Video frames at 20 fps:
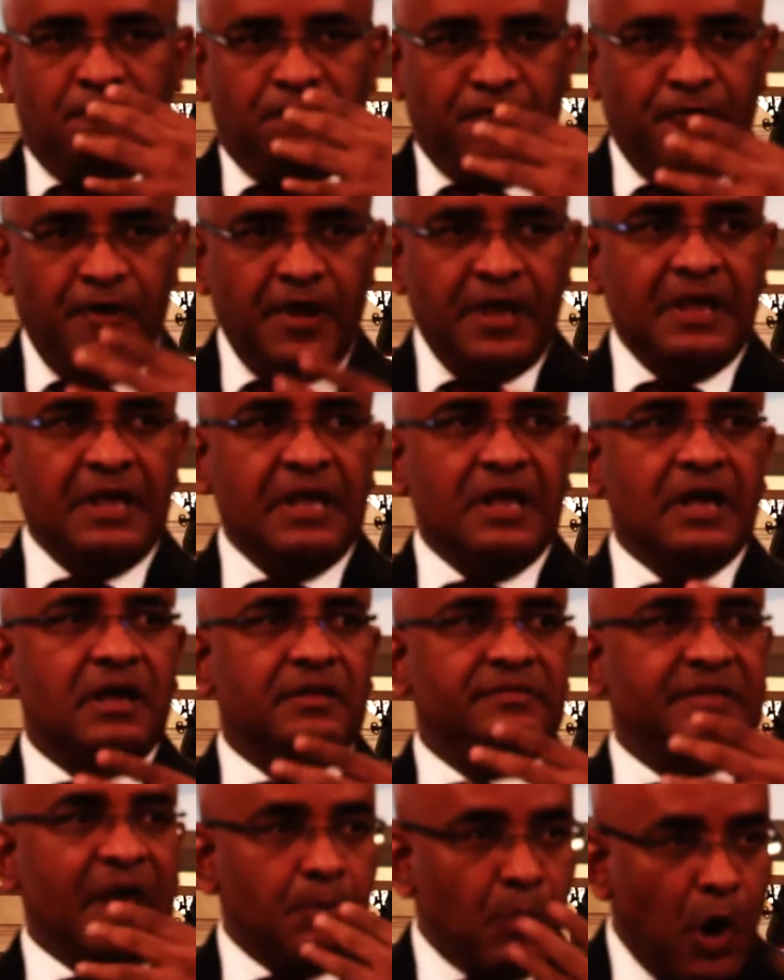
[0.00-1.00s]
Free
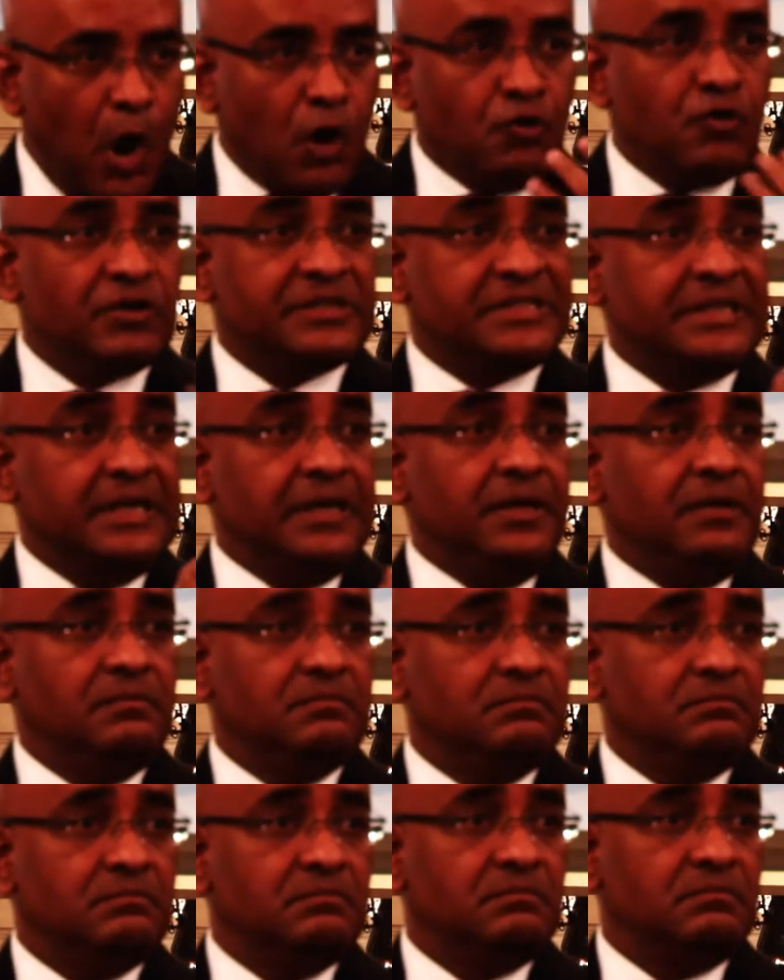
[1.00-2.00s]
democracy,
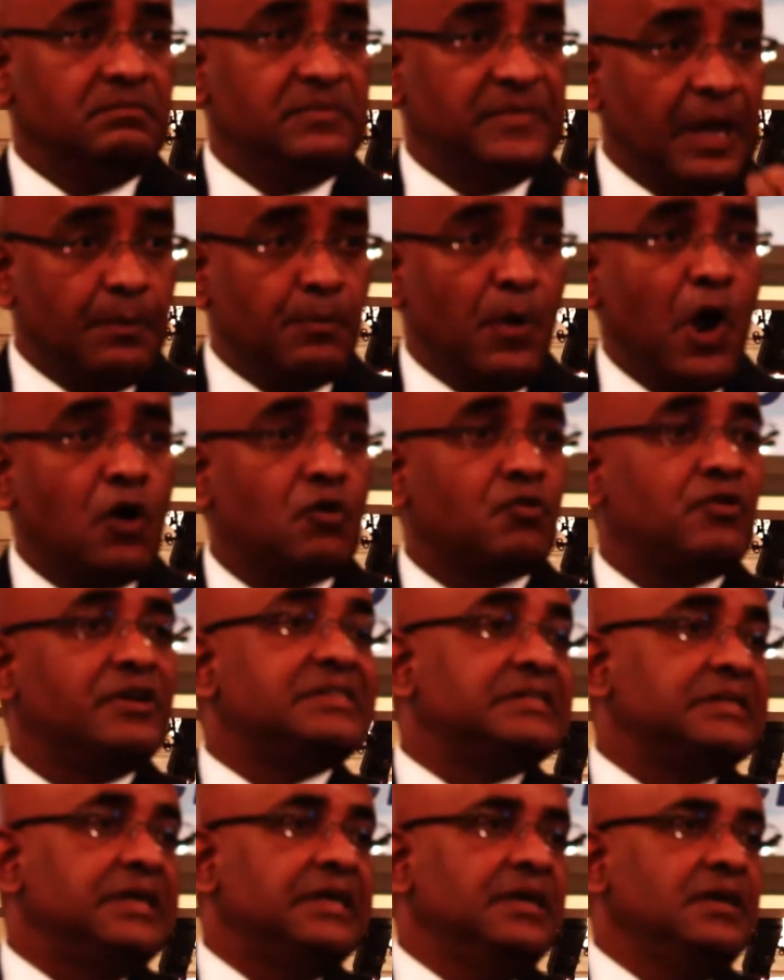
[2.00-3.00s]

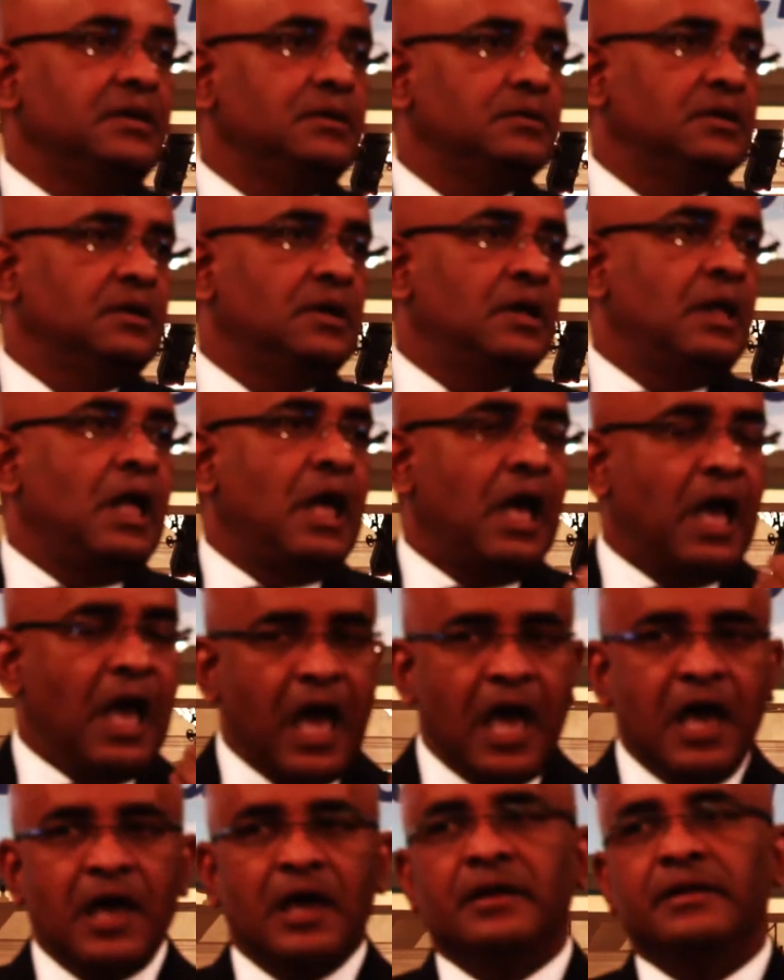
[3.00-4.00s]
democracy,
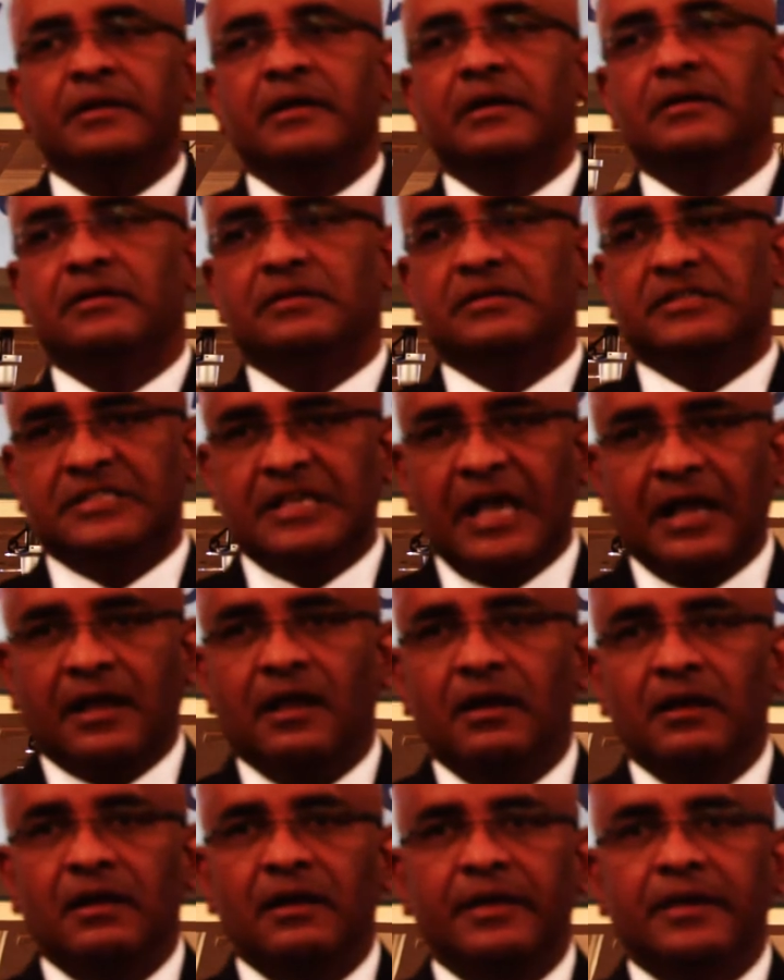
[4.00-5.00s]
and
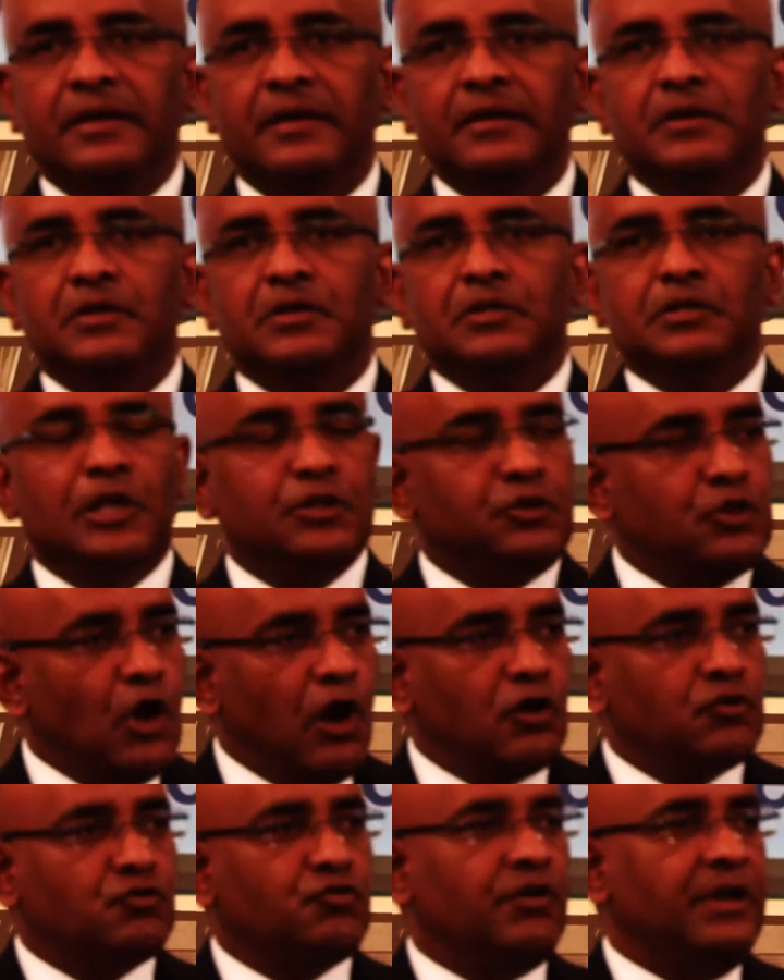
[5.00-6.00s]
secondly, the
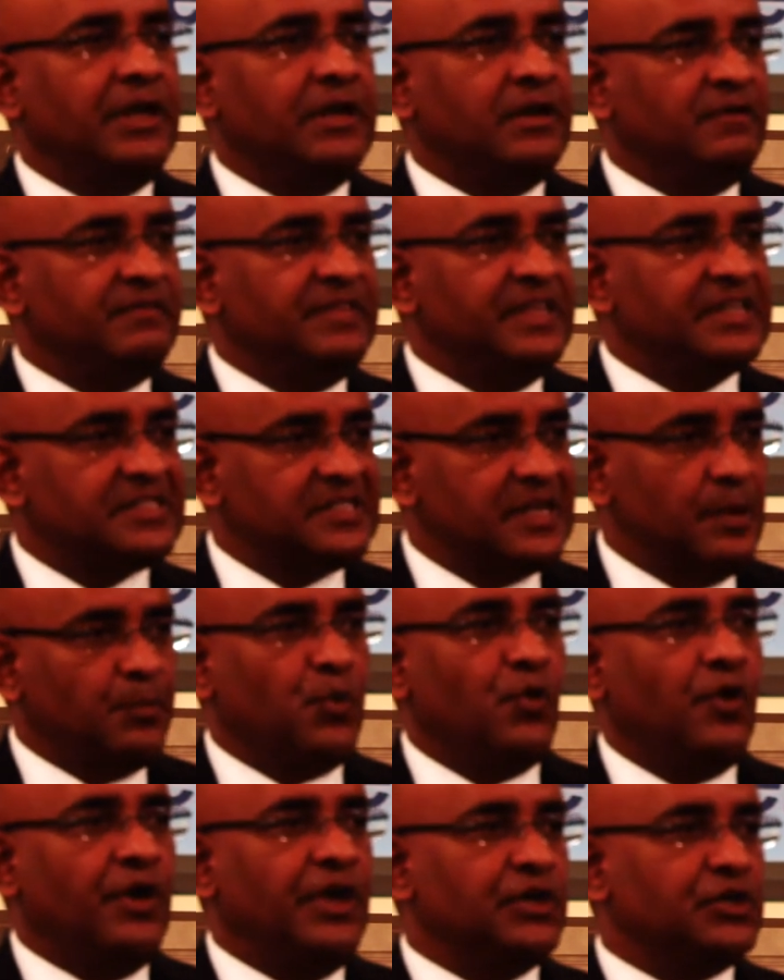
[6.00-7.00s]
doctrine of the
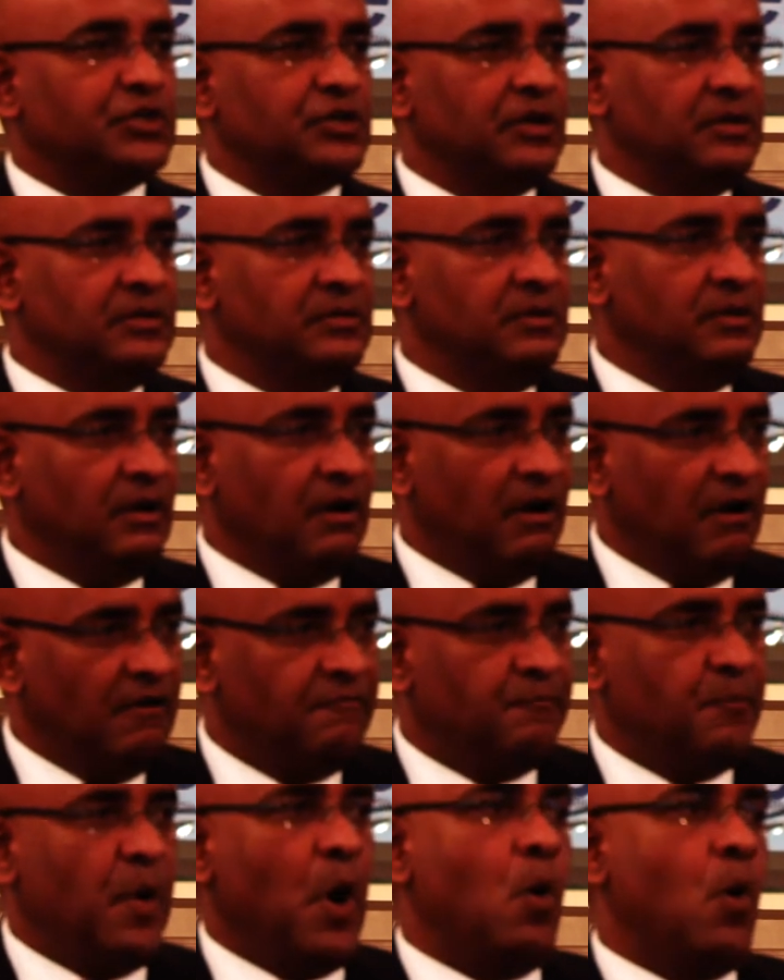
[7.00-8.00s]
separation of
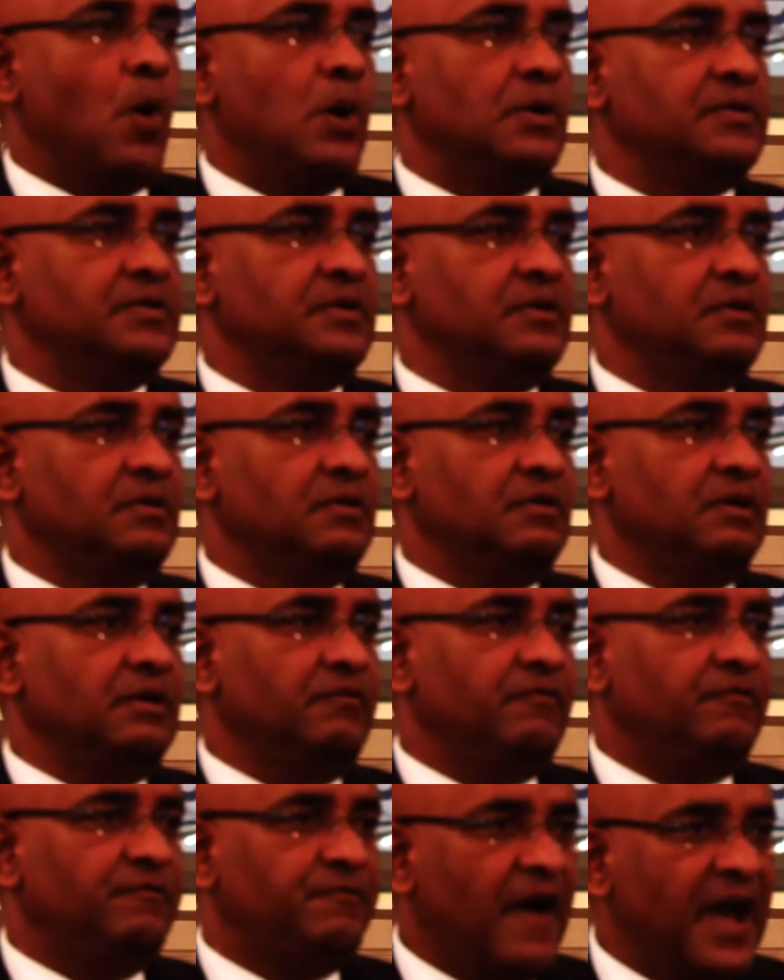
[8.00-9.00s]
power,
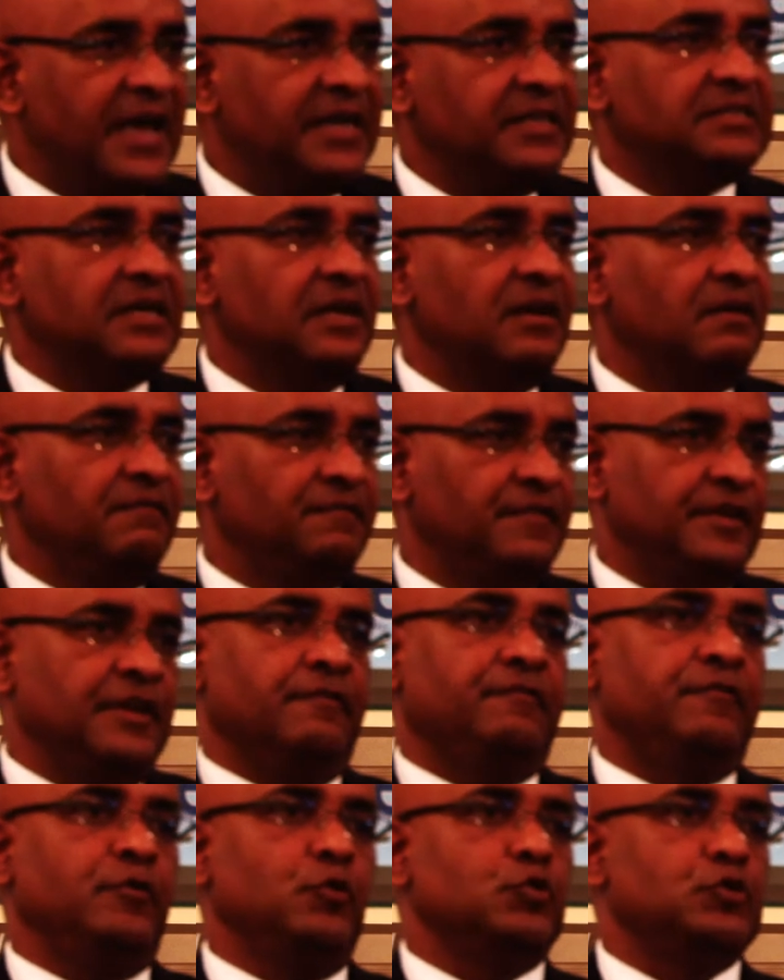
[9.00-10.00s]
vital for the
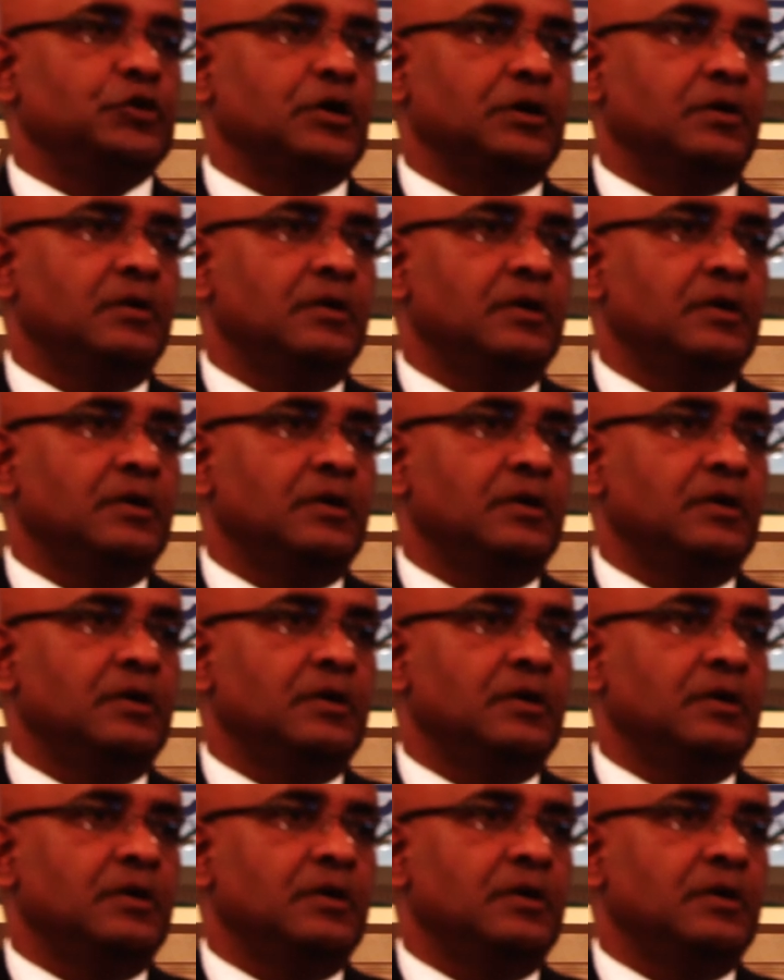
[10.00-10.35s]
future.